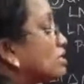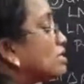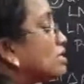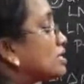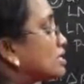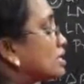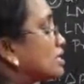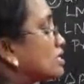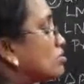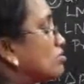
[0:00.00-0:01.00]
equal
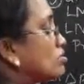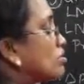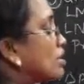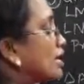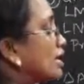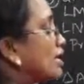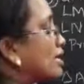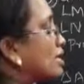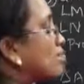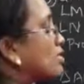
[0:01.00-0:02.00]
to
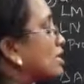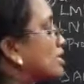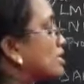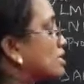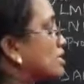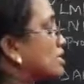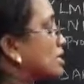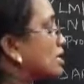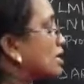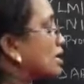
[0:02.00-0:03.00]
AD by
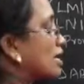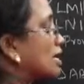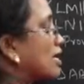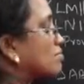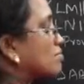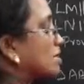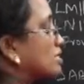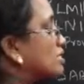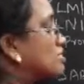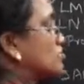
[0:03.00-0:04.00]
AN
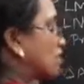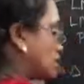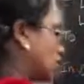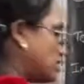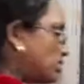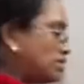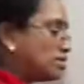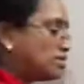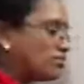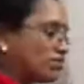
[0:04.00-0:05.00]
minus 1.
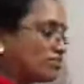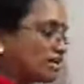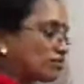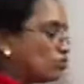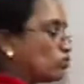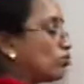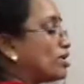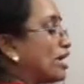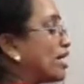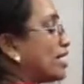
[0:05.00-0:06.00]
Then what we can do,
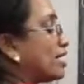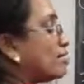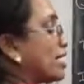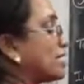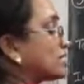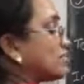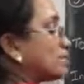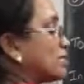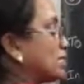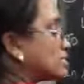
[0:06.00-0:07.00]
A minus
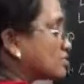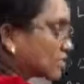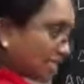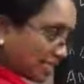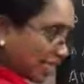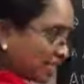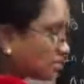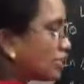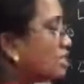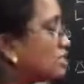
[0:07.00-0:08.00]
1 get
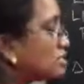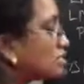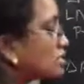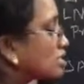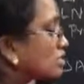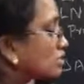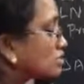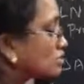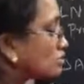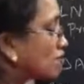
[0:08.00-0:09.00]
cancelled.
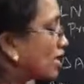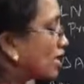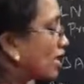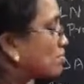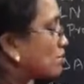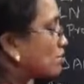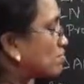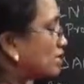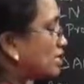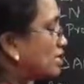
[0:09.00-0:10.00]
So AB
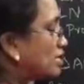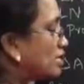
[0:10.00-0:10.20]
by